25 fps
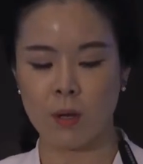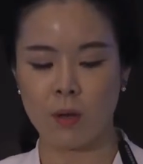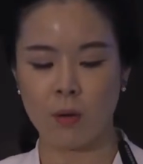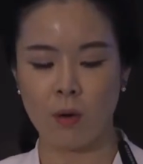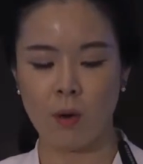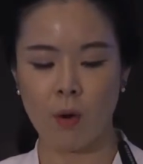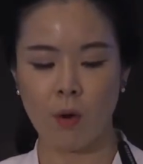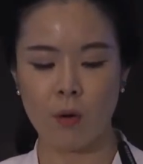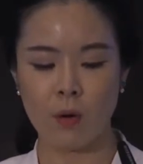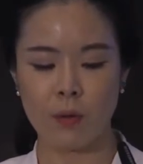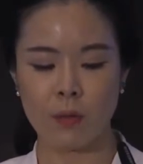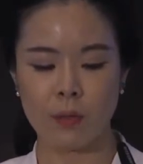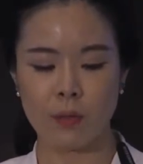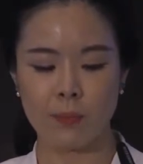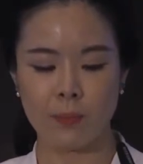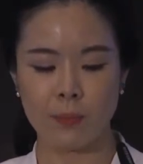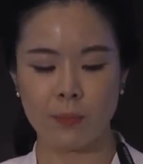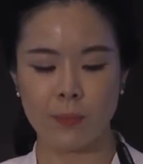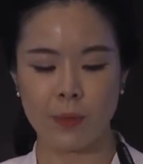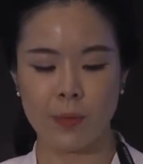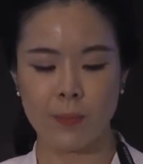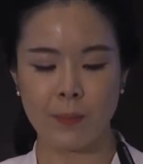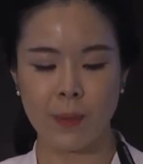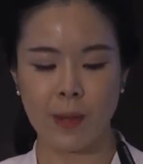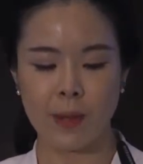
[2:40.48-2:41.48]
Current
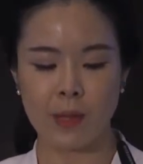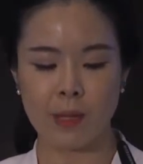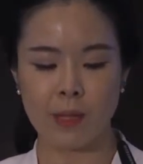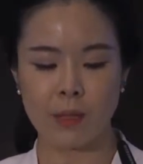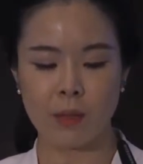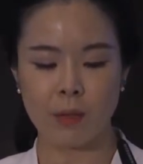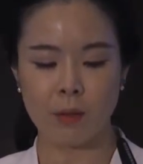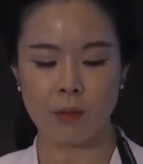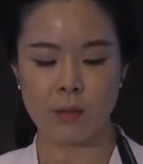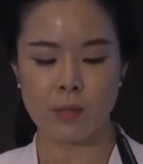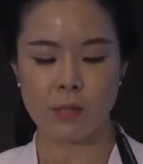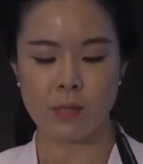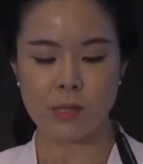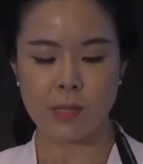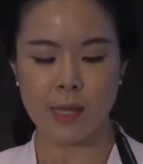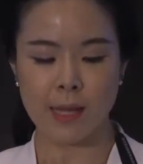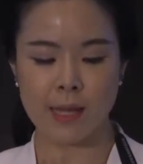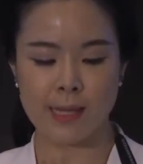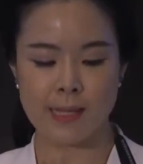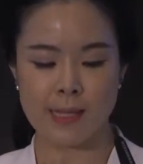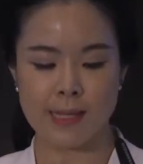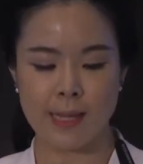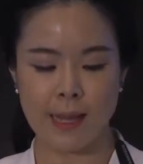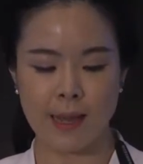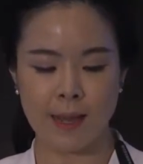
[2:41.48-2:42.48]
prevailing law
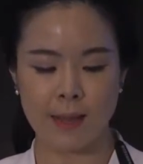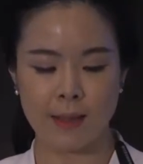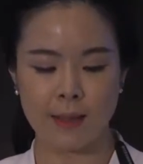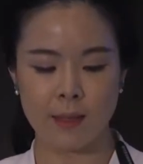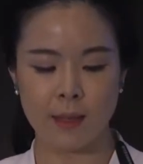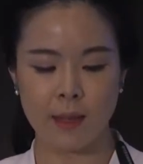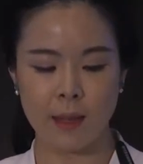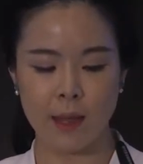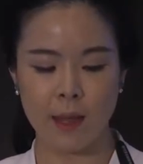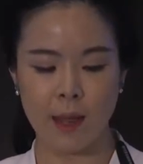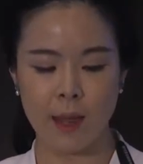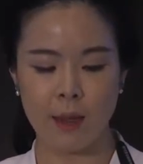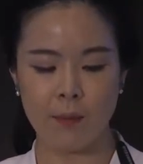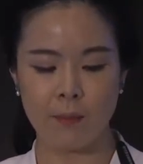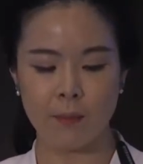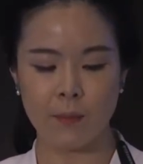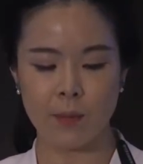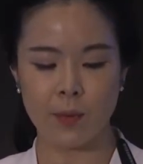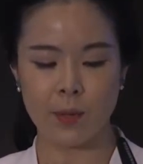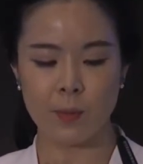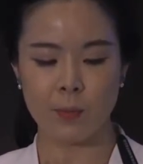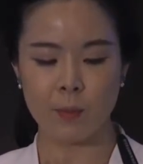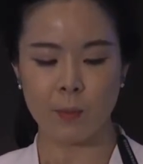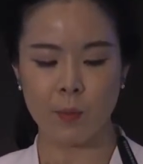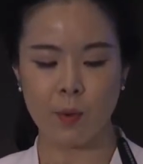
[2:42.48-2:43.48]
states that
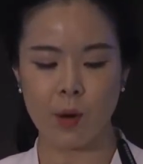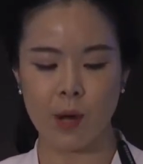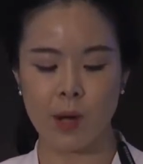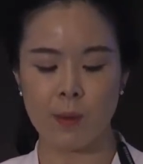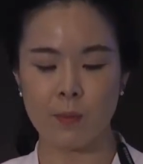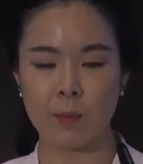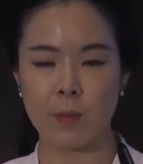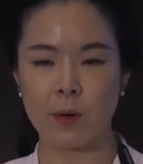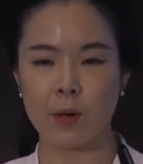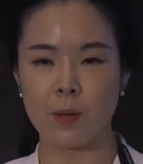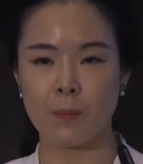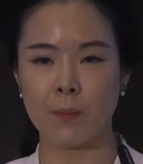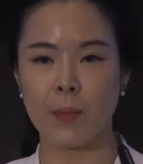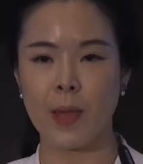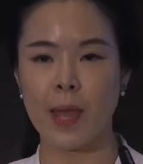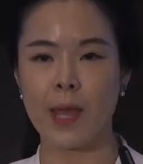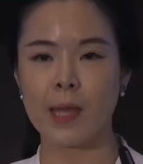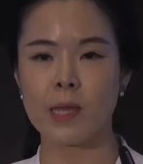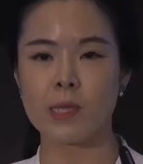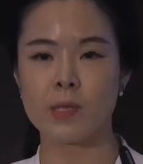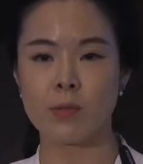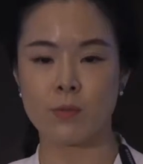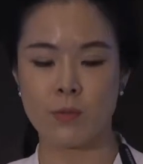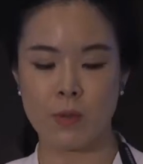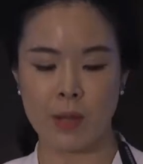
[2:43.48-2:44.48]
every primary
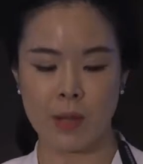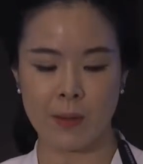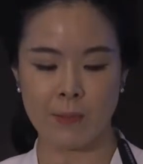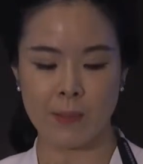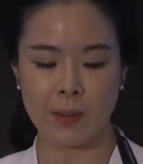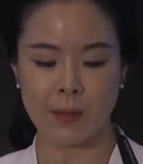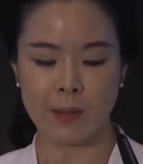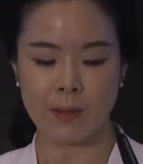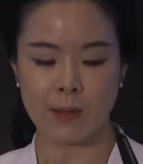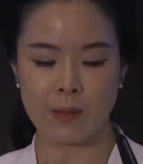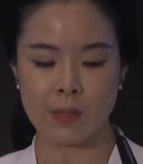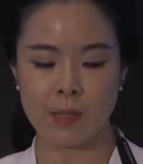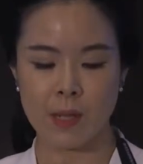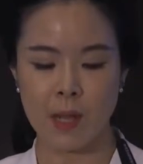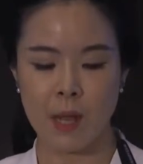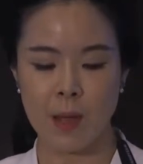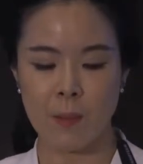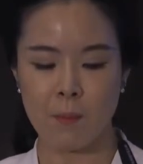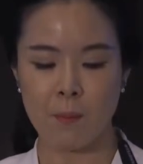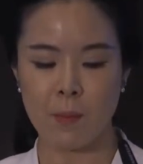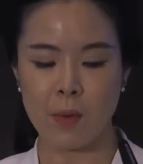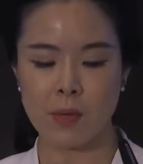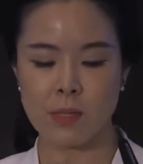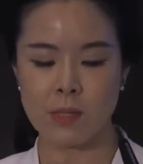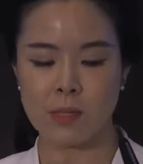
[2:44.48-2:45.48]
packaging label
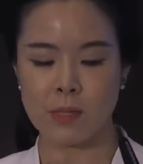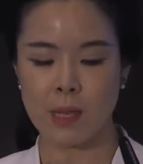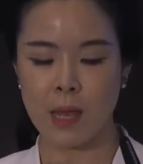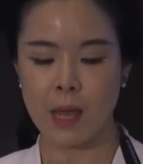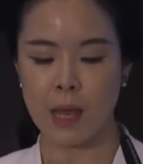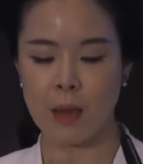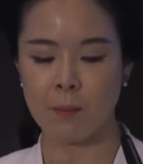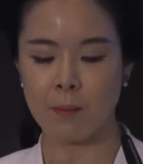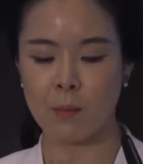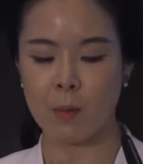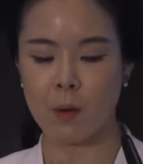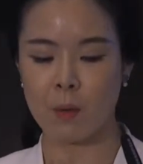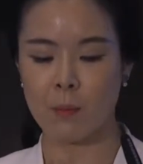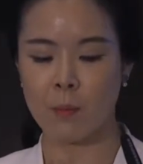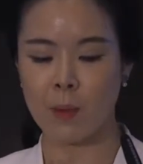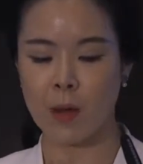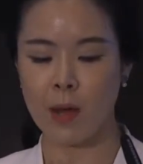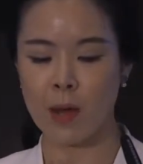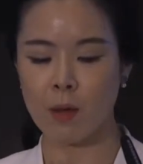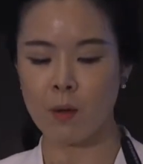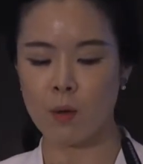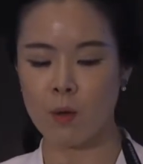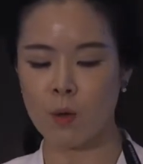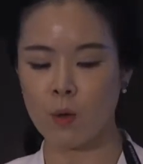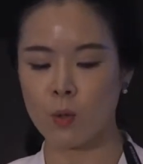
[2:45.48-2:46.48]
must have a
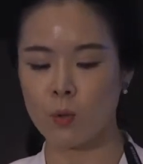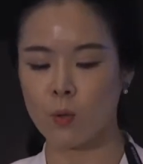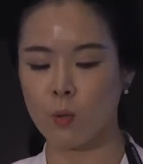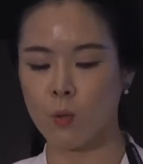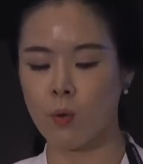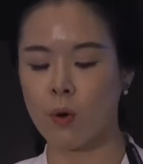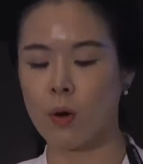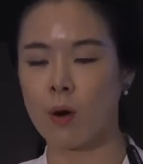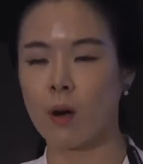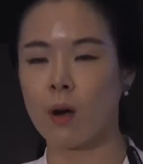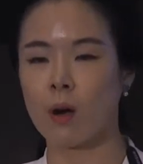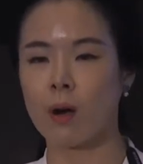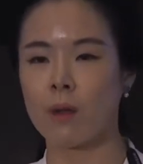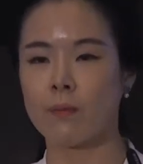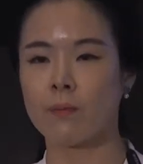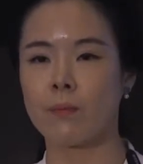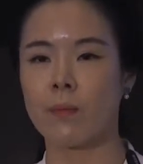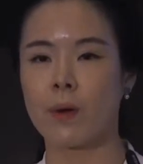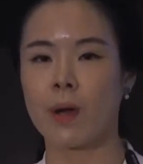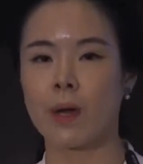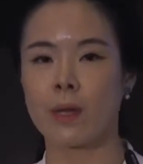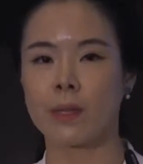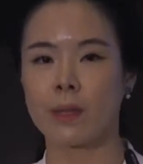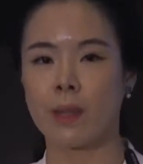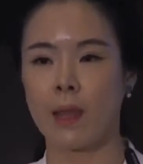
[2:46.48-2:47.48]
barcode or
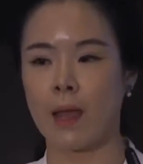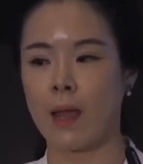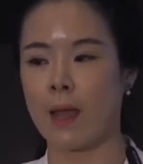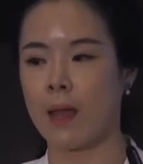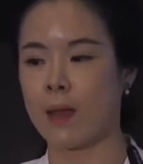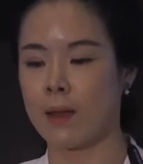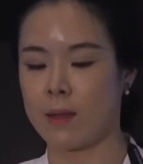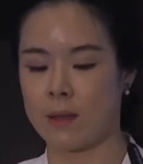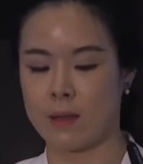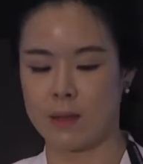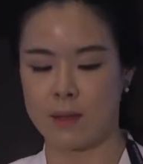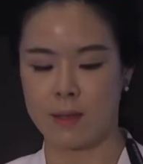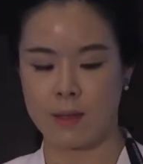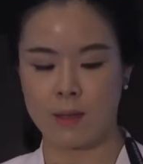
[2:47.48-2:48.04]
RFID tag.